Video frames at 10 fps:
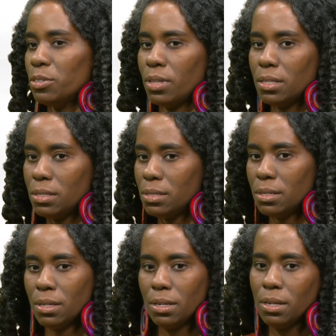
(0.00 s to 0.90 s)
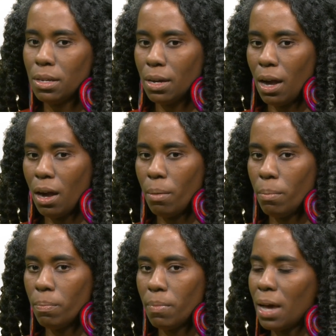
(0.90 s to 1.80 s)
So that's,
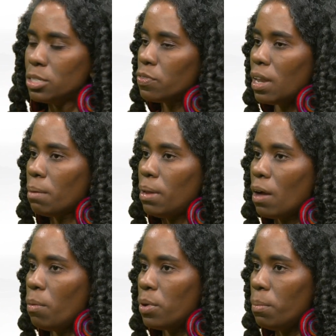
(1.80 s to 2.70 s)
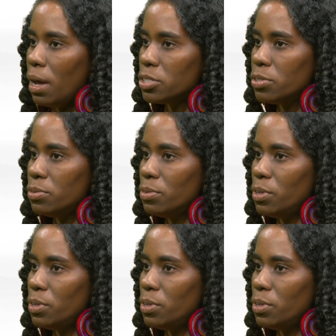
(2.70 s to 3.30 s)
um, I just feel like black women are magical.